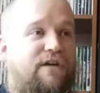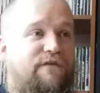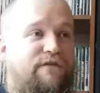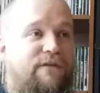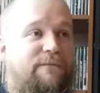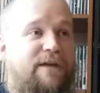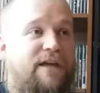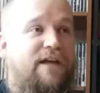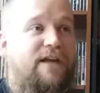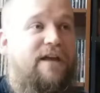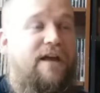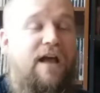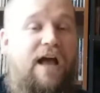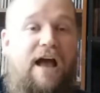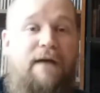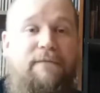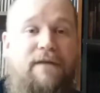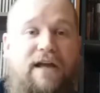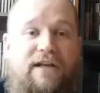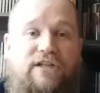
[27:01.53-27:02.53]
for me,
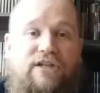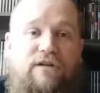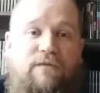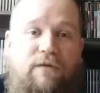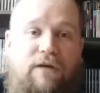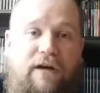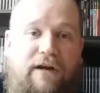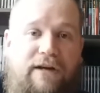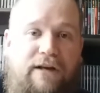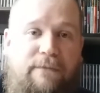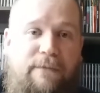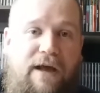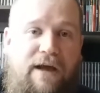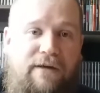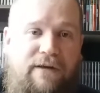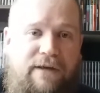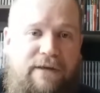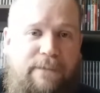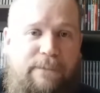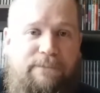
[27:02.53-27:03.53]
I'm not too worried
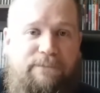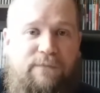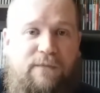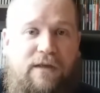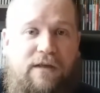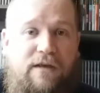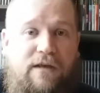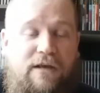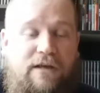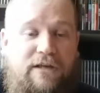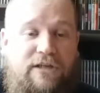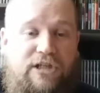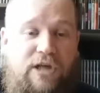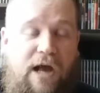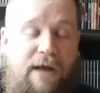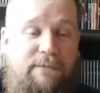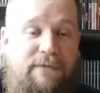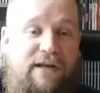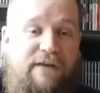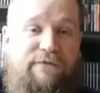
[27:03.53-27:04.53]
about it. So
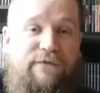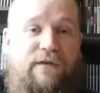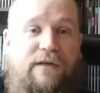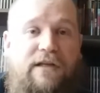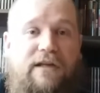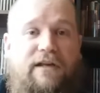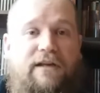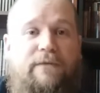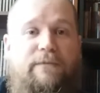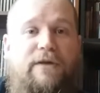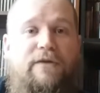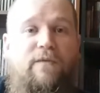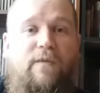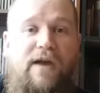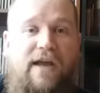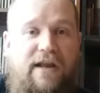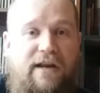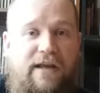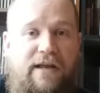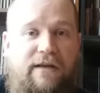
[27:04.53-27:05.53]
I'm definitely going to be
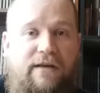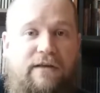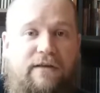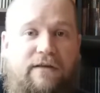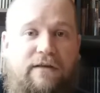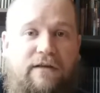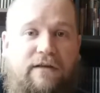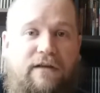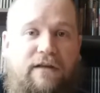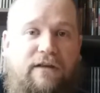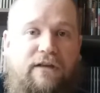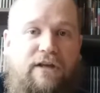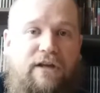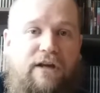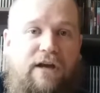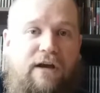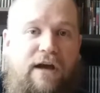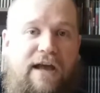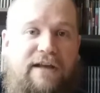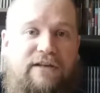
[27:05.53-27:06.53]
waiting. You
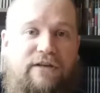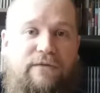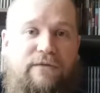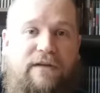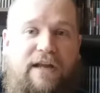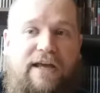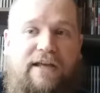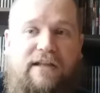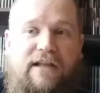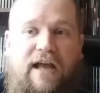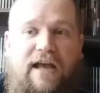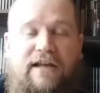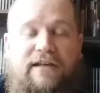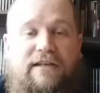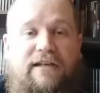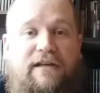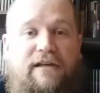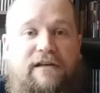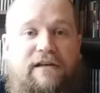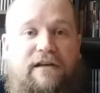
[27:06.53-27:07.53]
know, I do like the
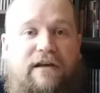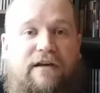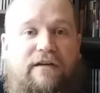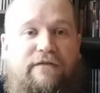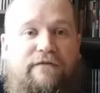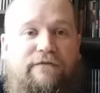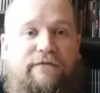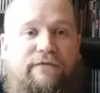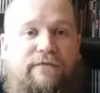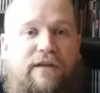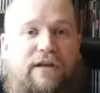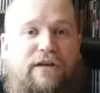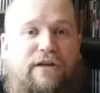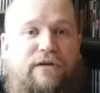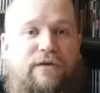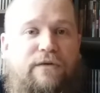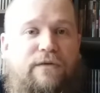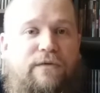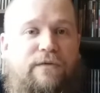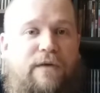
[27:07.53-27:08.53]
idea of the
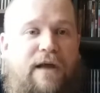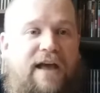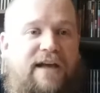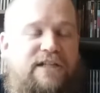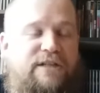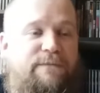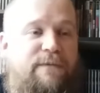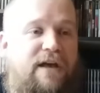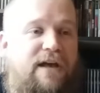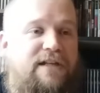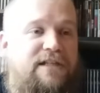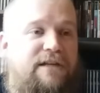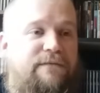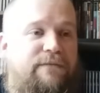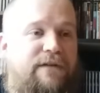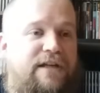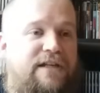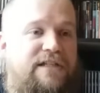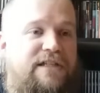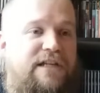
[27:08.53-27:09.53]
new Xbox and
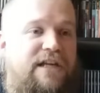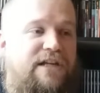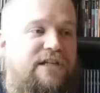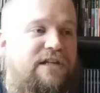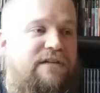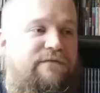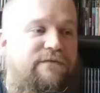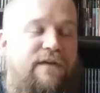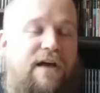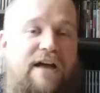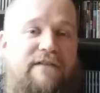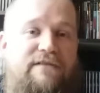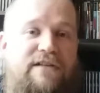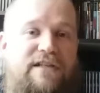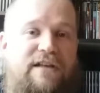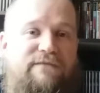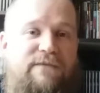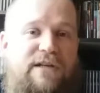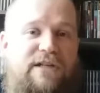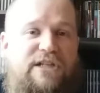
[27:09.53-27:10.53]
PlayStation 5 and
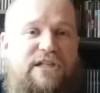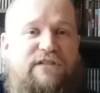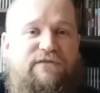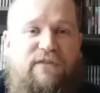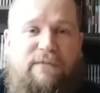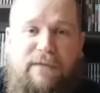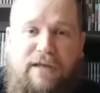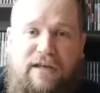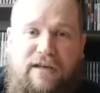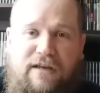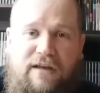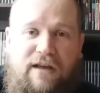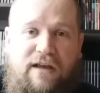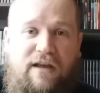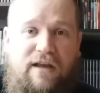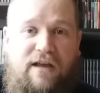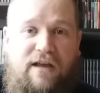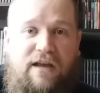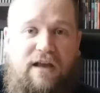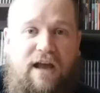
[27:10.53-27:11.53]
stuff, but it's just for me,
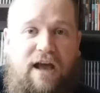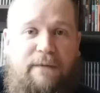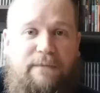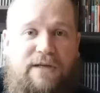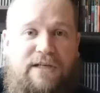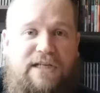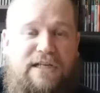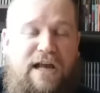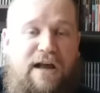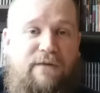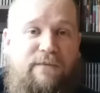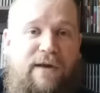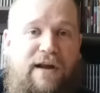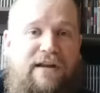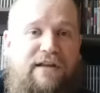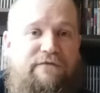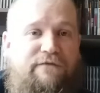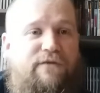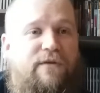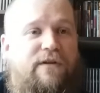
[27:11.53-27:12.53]
I'm just not
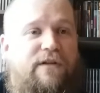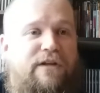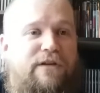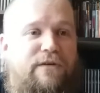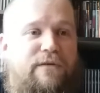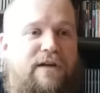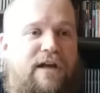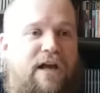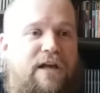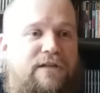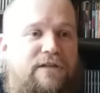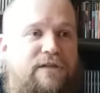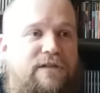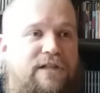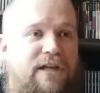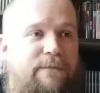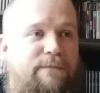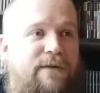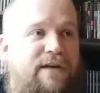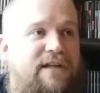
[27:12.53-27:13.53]
ready for the new consoles
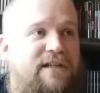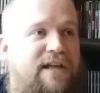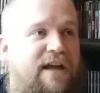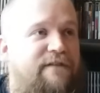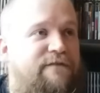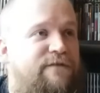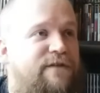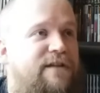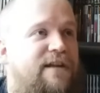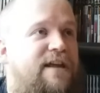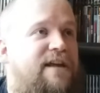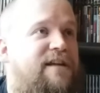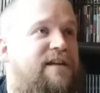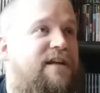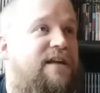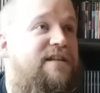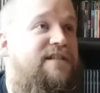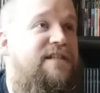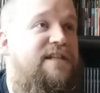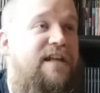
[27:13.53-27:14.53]
yet because I feel like, like
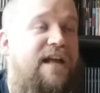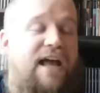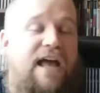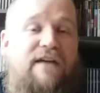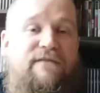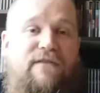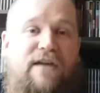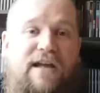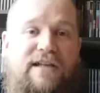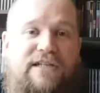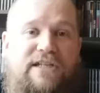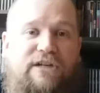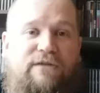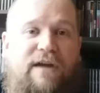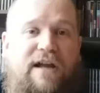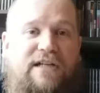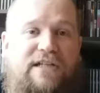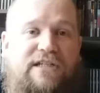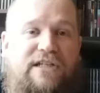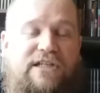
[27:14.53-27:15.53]
I said, I have not
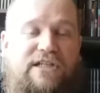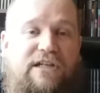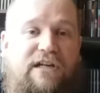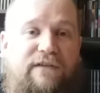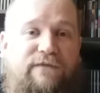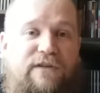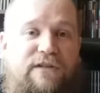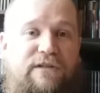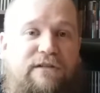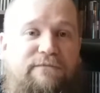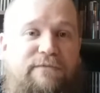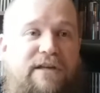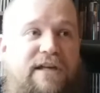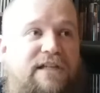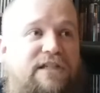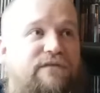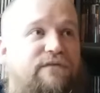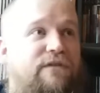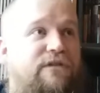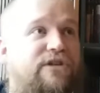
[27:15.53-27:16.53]
scratched the surface of
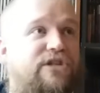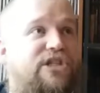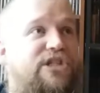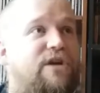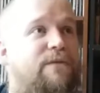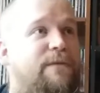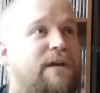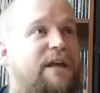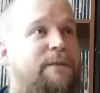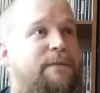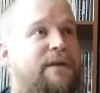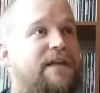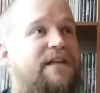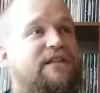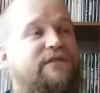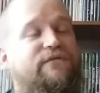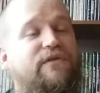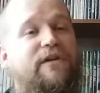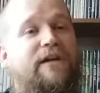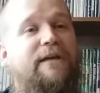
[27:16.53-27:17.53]
PS4. There's so many
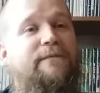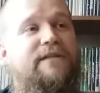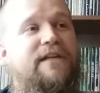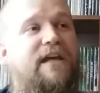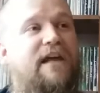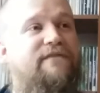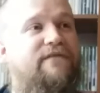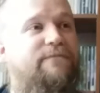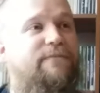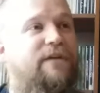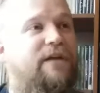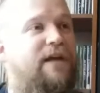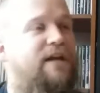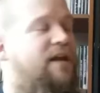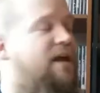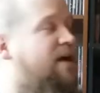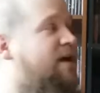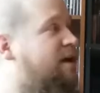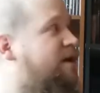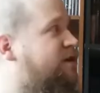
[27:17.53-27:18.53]
PS4 games I haven't played,
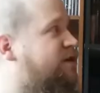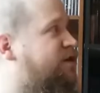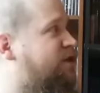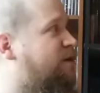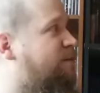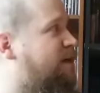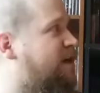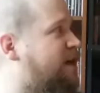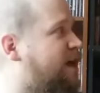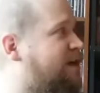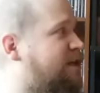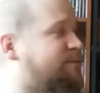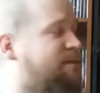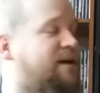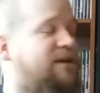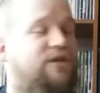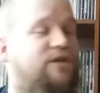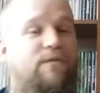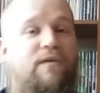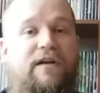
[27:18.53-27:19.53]
so many
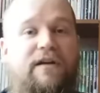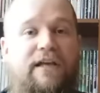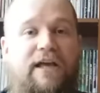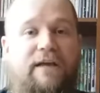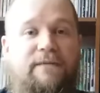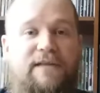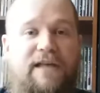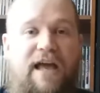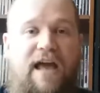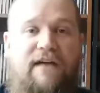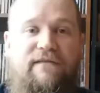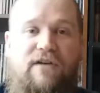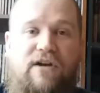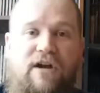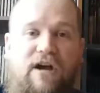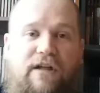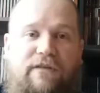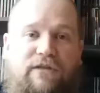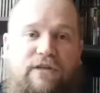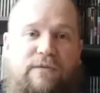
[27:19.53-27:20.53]
Xbox One games I haven't
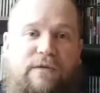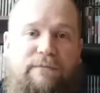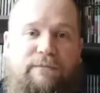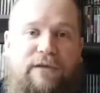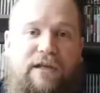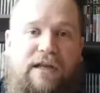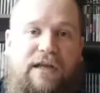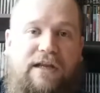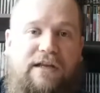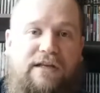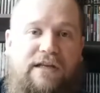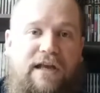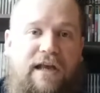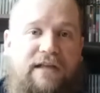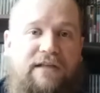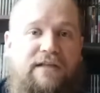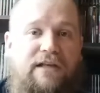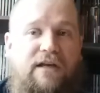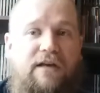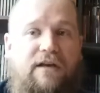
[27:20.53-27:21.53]
gone through and played yet